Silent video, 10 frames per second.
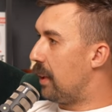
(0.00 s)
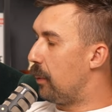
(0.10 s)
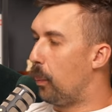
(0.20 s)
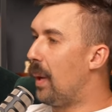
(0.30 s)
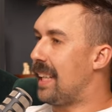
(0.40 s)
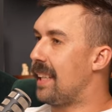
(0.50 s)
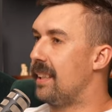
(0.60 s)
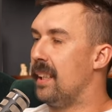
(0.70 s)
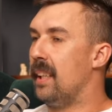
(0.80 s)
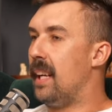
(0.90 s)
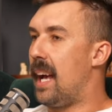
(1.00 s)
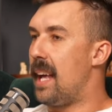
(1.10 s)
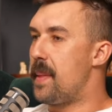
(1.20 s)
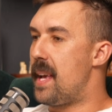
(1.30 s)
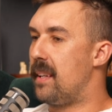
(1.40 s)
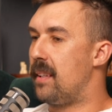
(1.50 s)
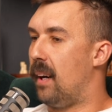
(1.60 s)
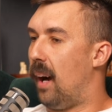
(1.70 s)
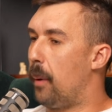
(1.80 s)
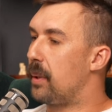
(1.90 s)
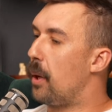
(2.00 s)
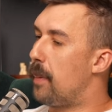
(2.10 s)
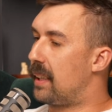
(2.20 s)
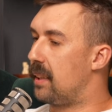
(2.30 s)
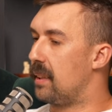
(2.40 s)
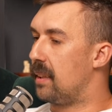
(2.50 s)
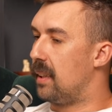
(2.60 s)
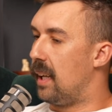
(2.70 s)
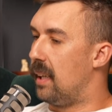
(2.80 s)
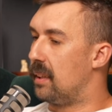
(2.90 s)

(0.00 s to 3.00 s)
wicked. And then I would go back to the uh,